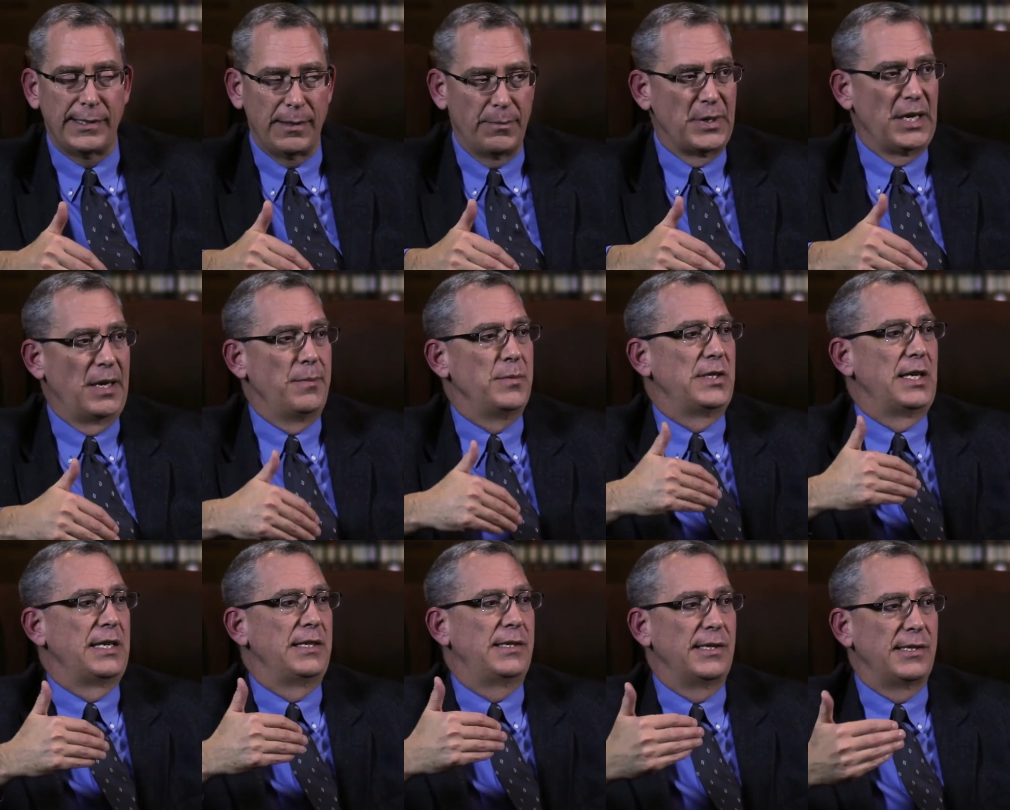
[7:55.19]

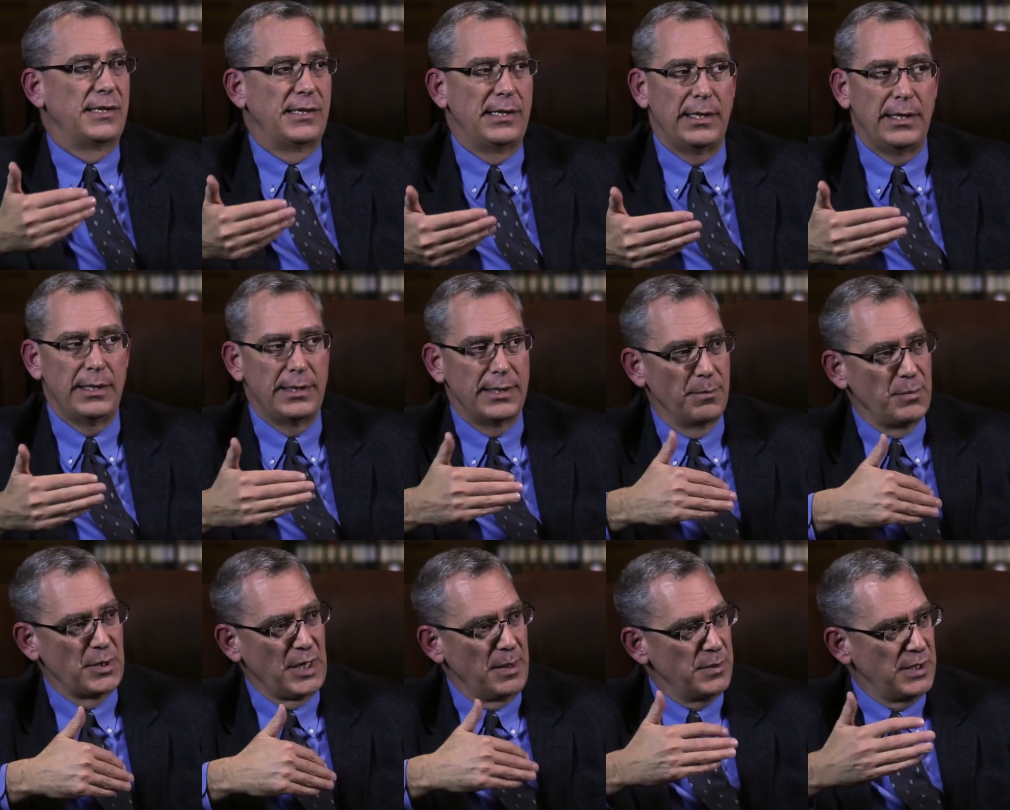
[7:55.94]
Sometimes they succeed,
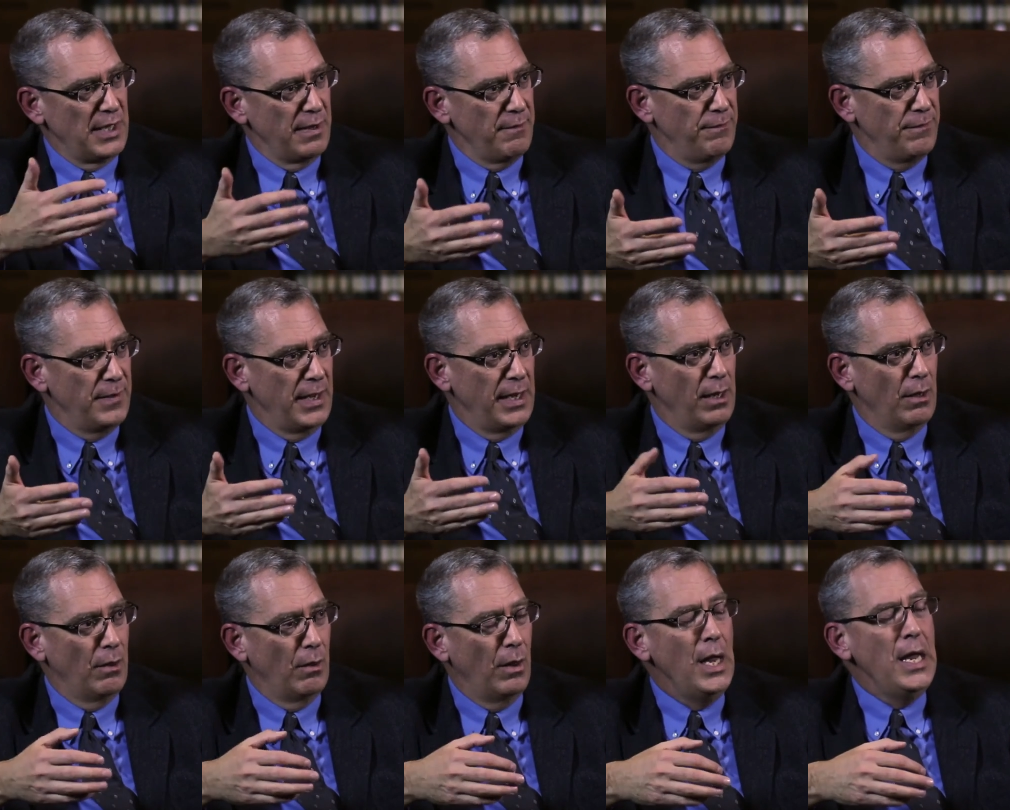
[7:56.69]
sometimes they
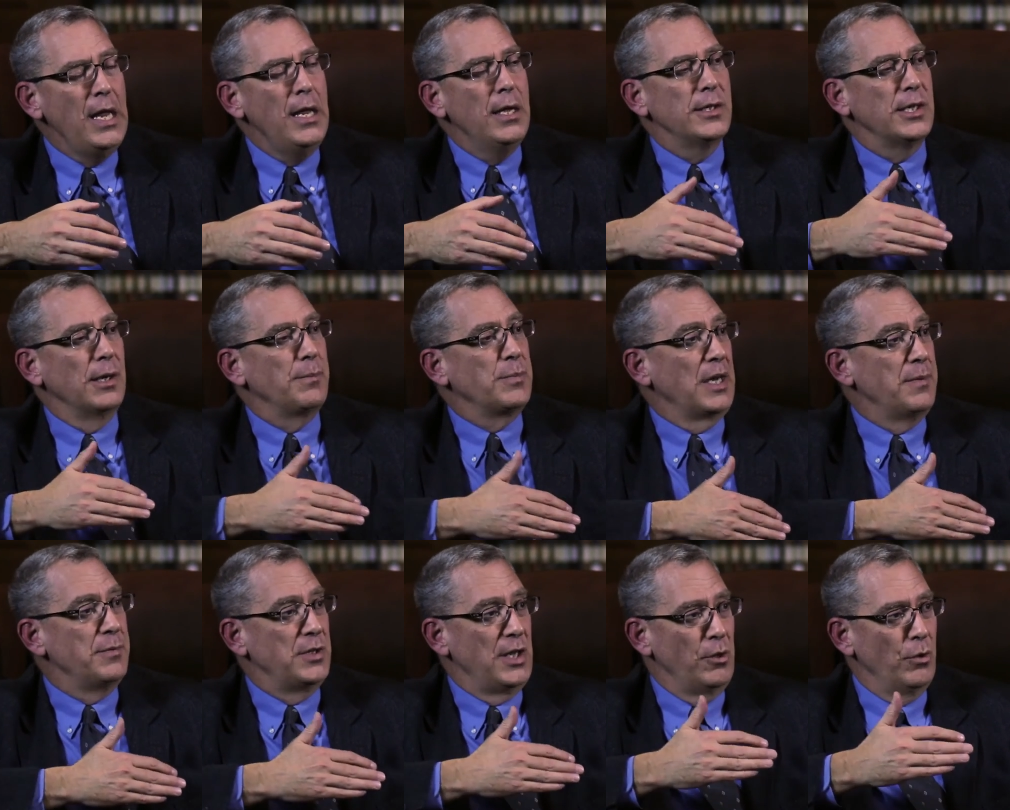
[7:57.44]
fail,
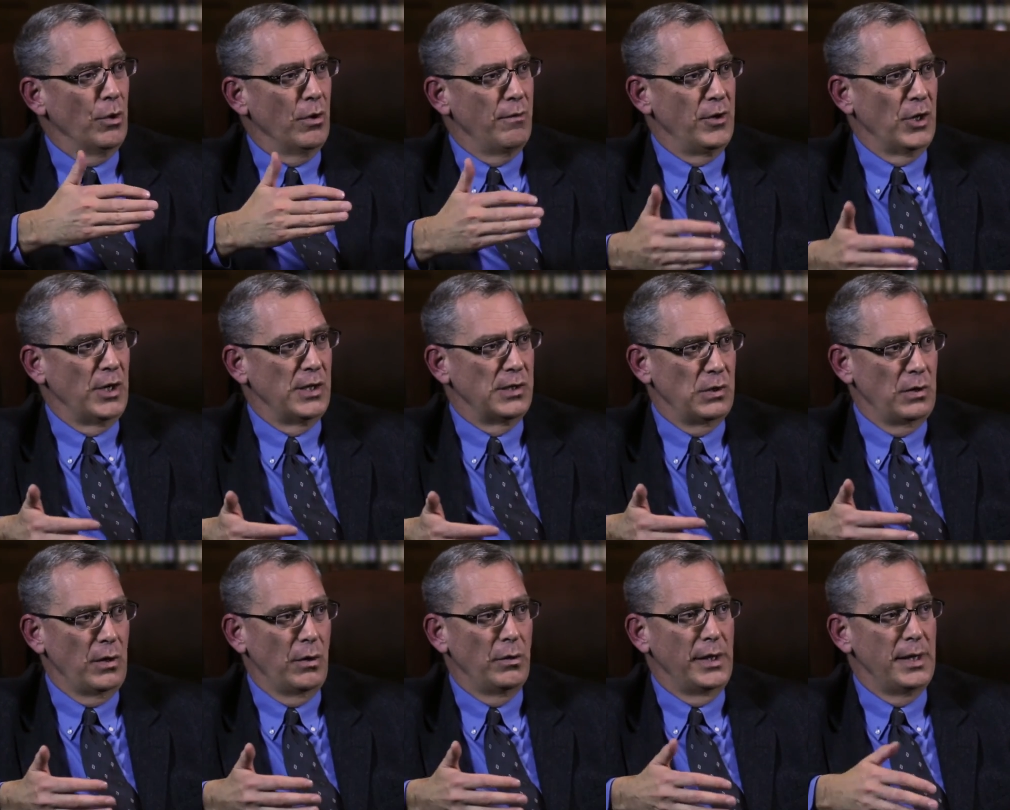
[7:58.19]
sometimes they grow very
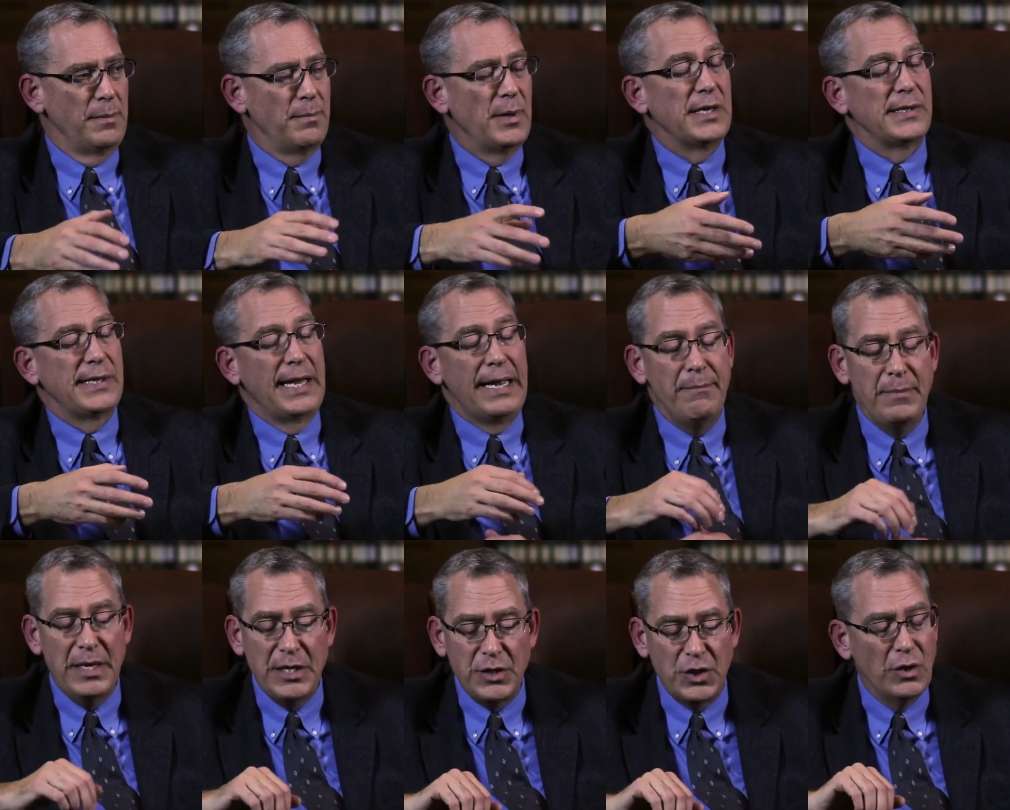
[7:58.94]
slowly. But as I
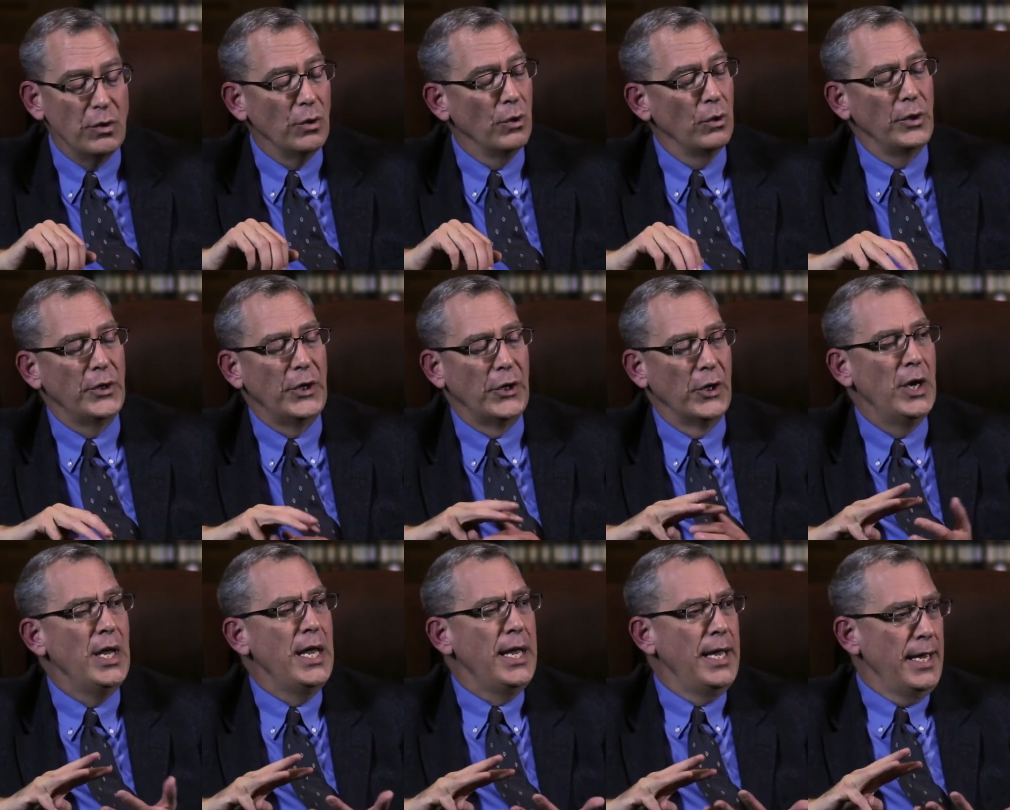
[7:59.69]
had mentioned earlier,